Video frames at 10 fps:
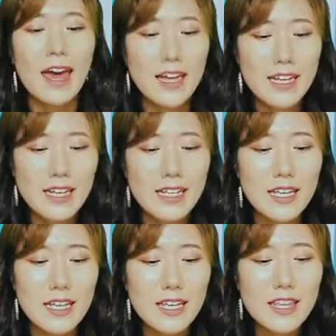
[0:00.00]
And
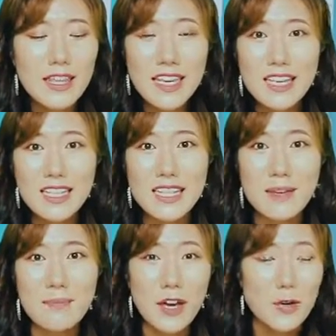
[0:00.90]
in these
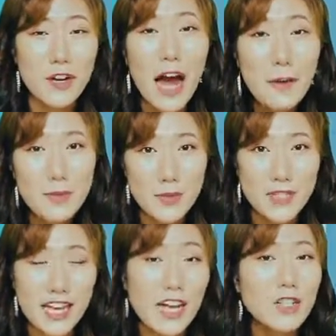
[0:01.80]

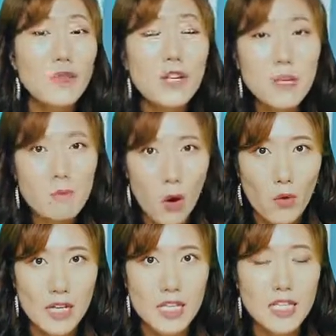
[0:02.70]
microcapsules, it has three
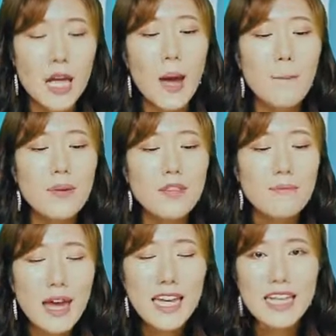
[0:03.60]
components, but
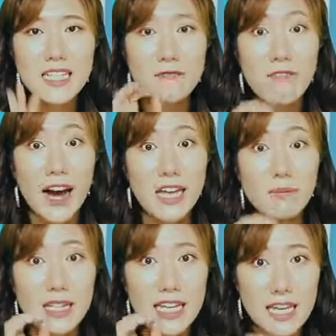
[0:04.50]
the main is
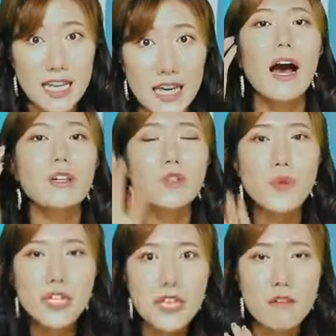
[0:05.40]
vitamin E. I
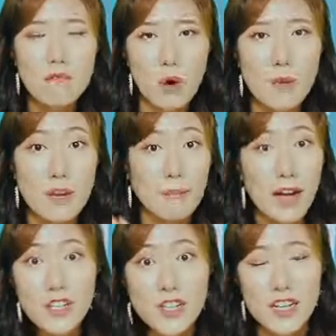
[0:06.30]
just want to take a moment
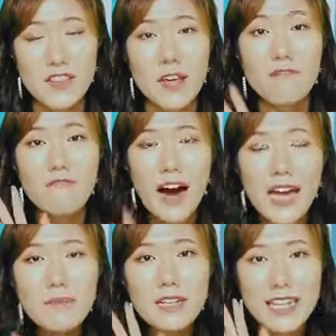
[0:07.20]
and mention that
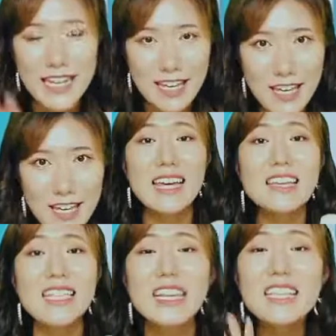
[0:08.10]
vitamin E
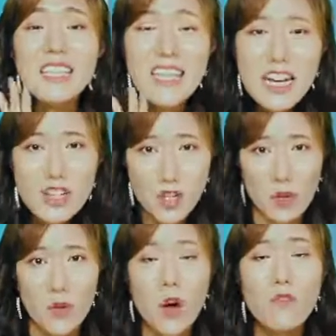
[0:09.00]
is
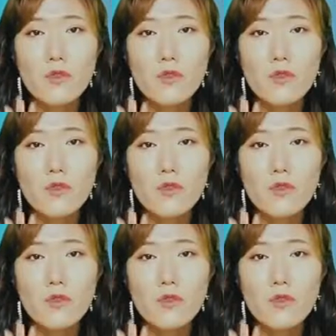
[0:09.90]
essential